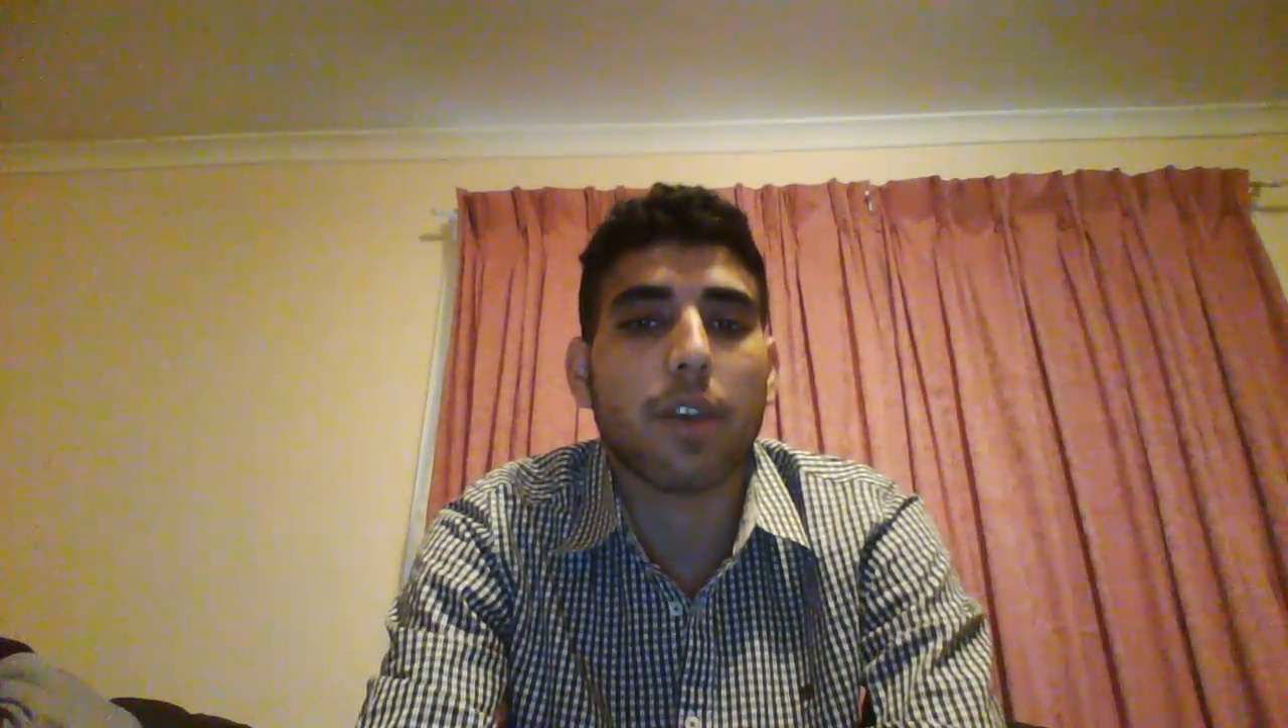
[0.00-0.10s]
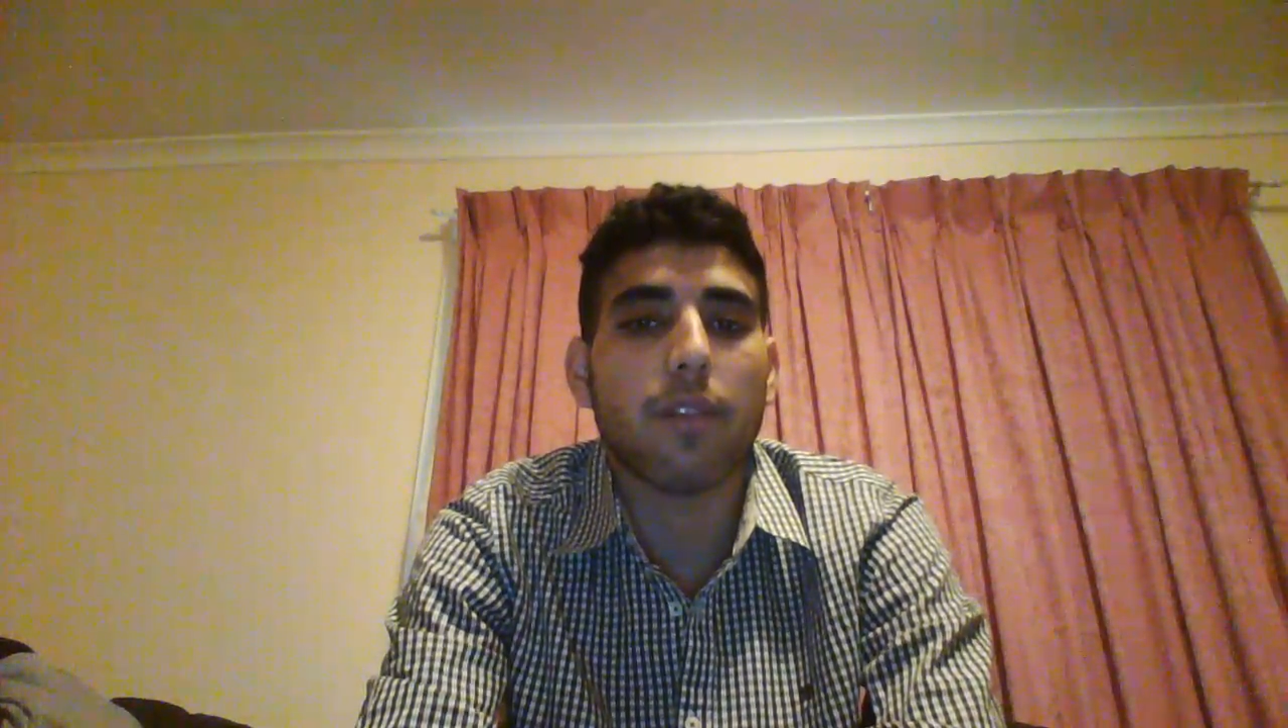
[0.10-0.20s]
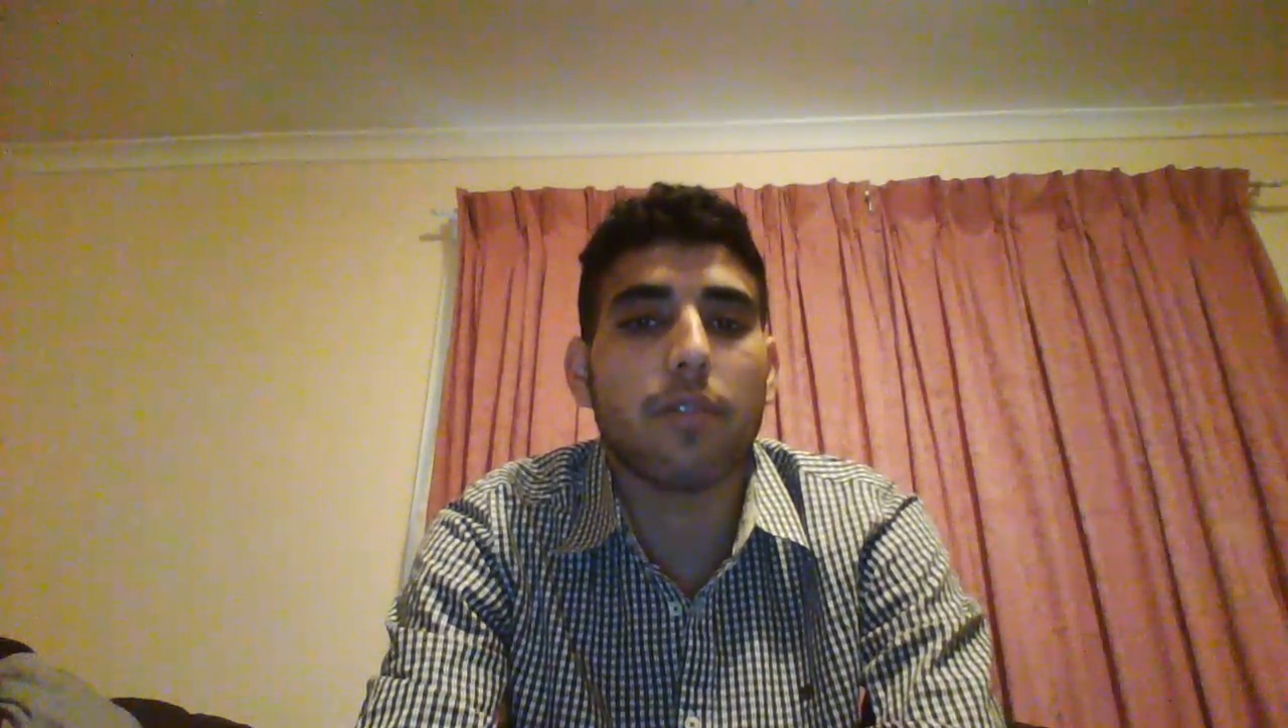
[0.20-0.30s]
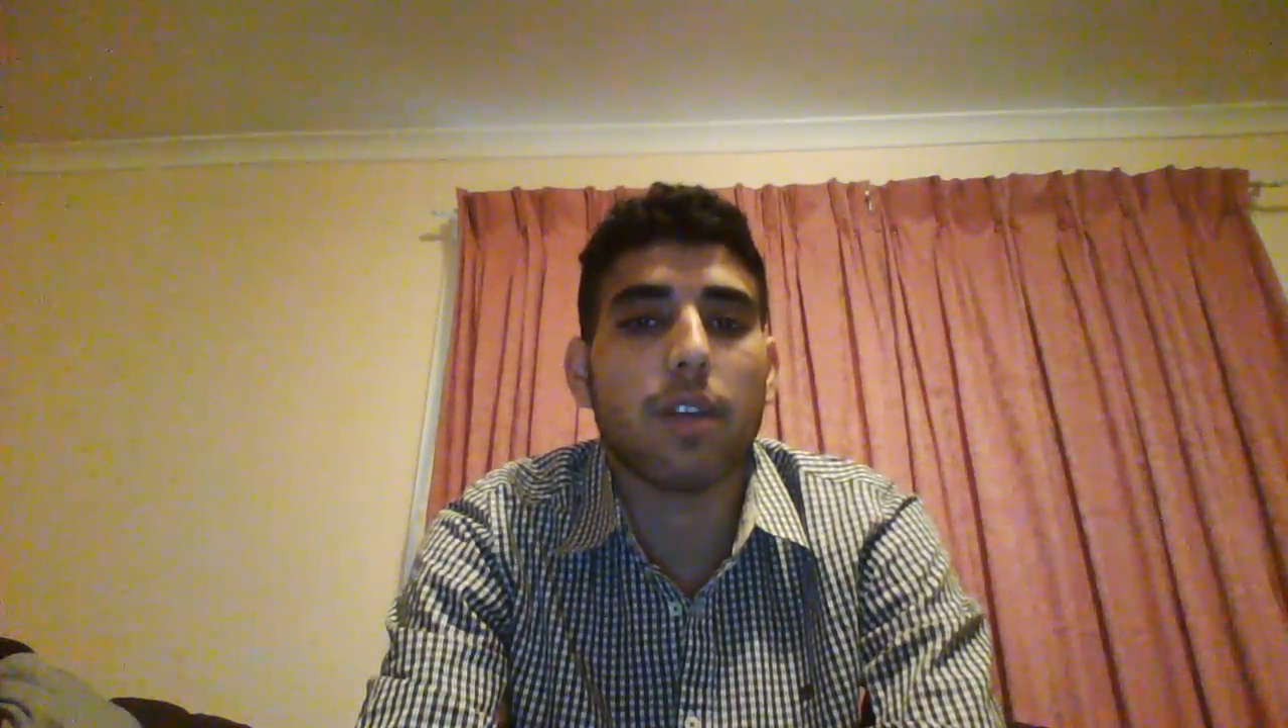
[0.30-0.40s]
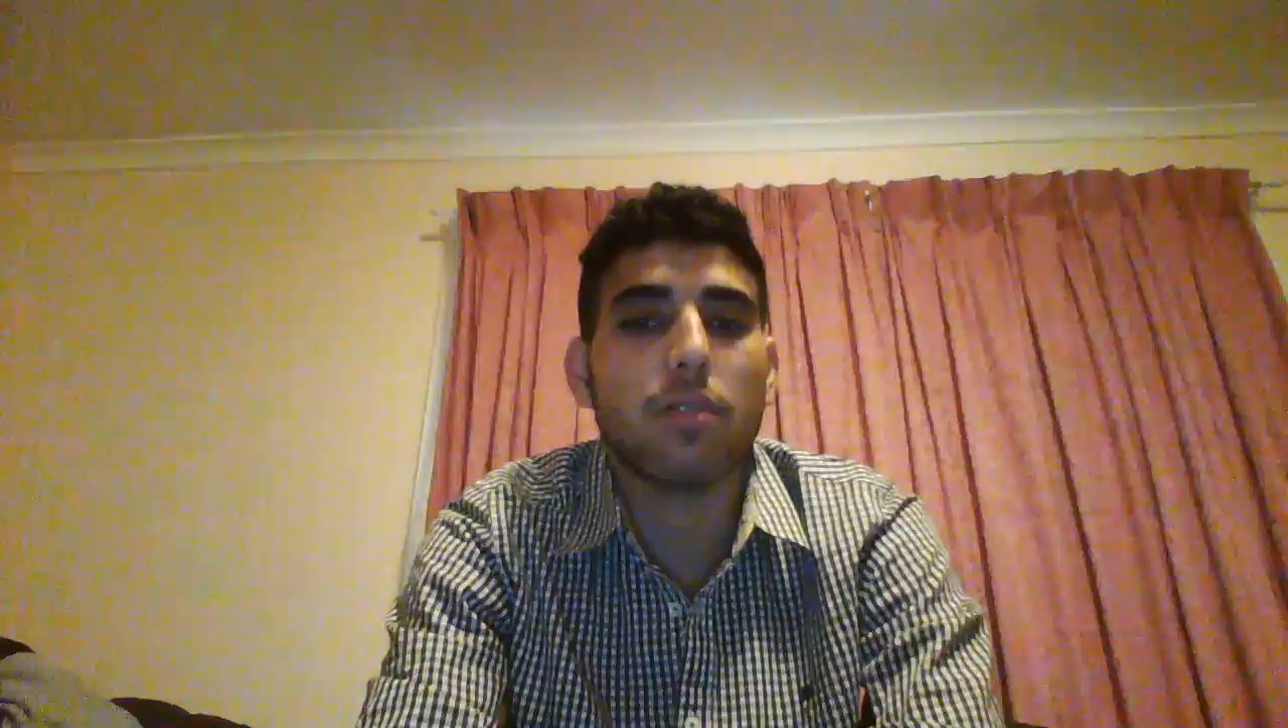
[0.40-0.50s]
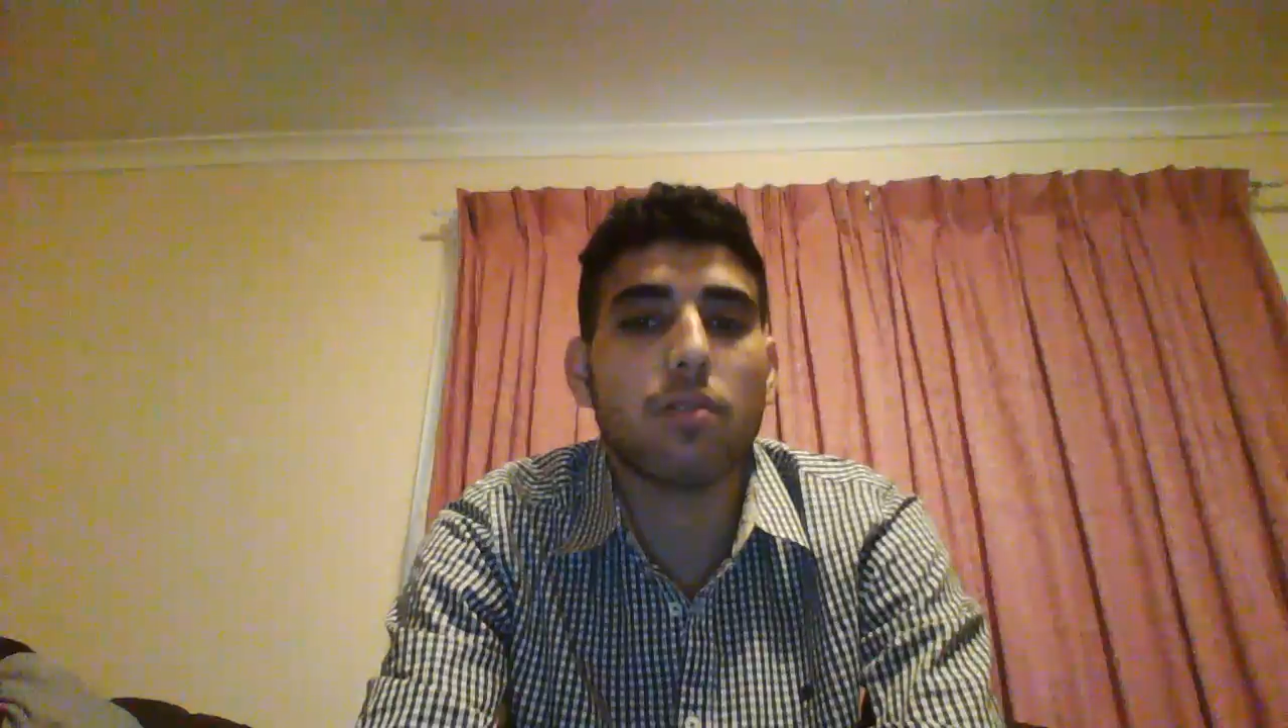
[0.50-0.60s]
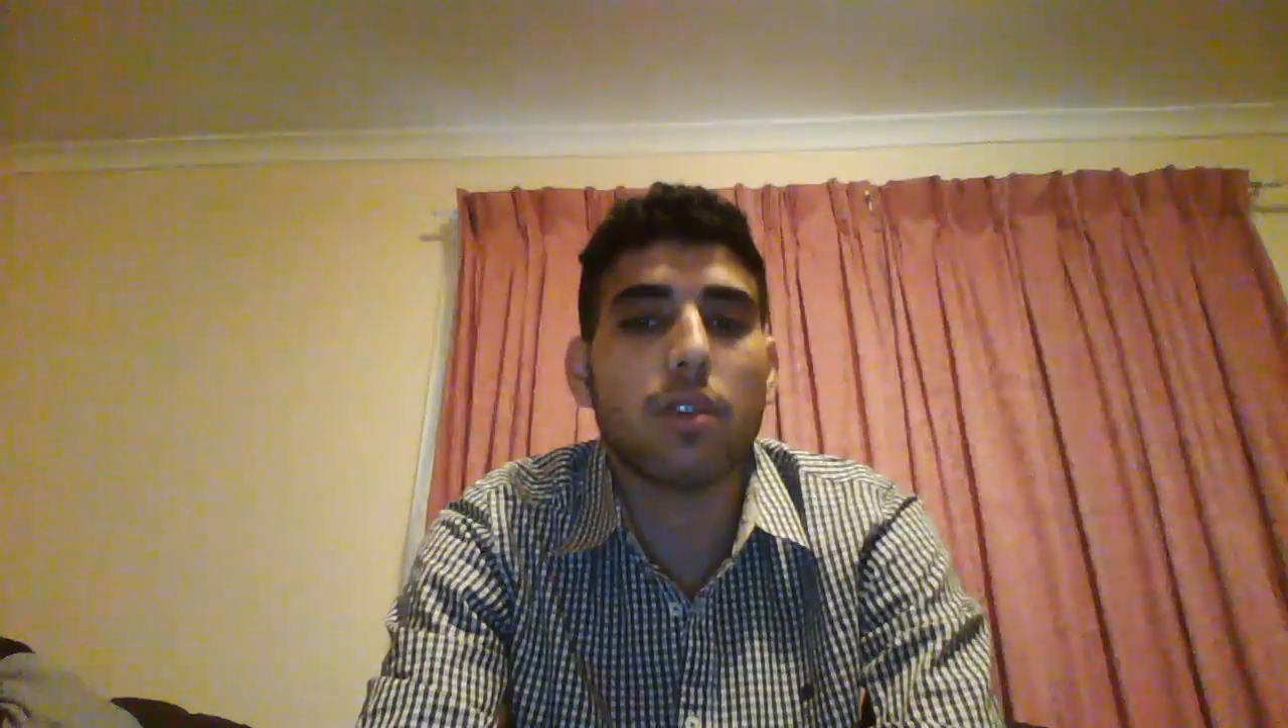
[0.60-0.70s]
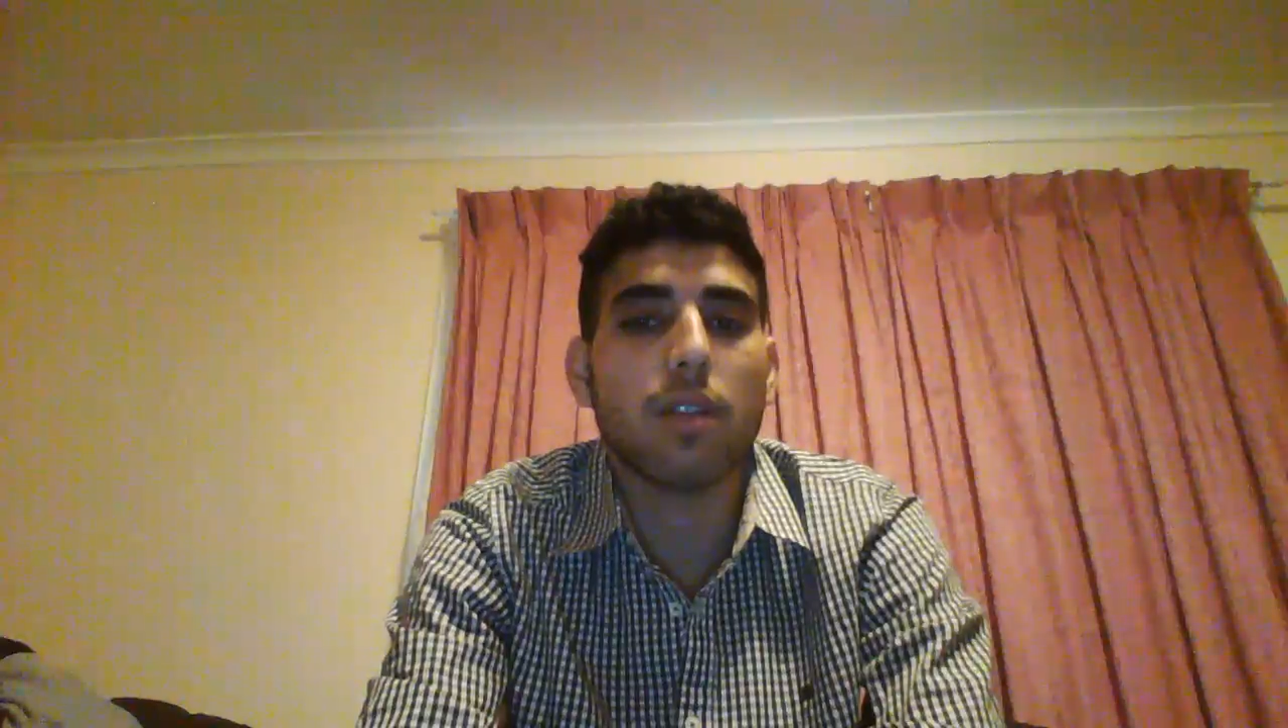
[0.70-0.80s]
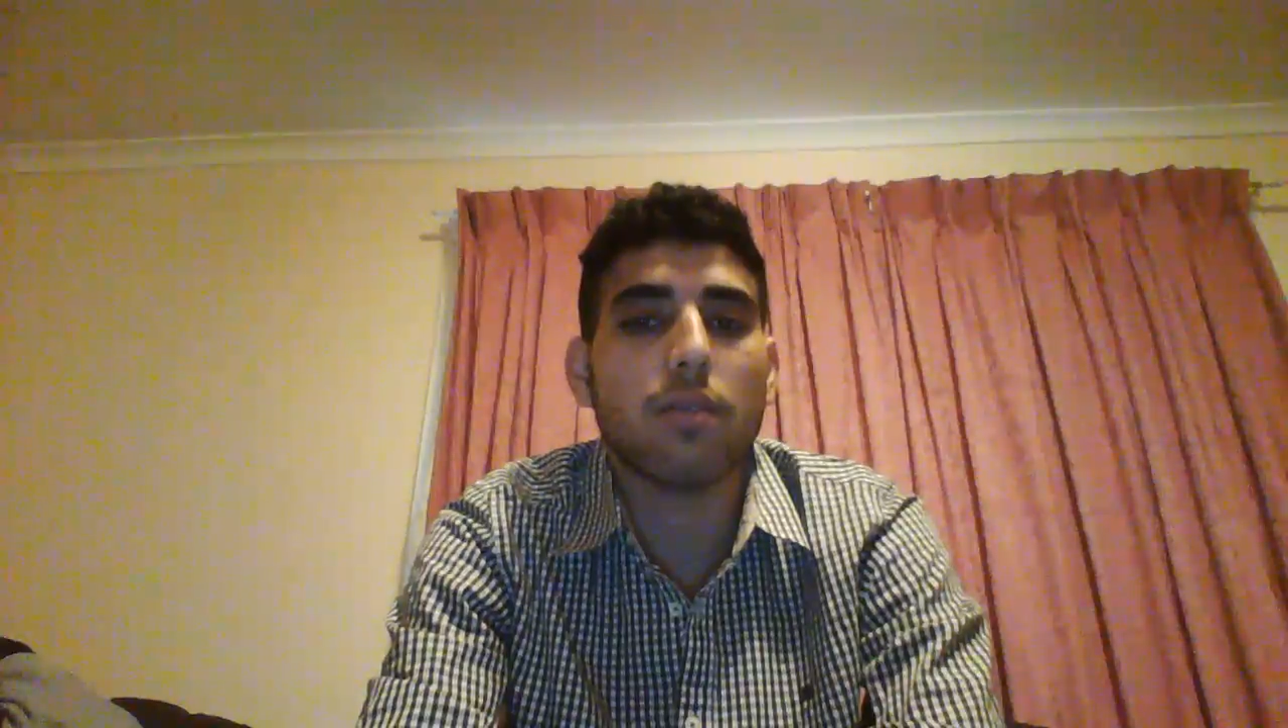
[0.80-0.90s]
If the user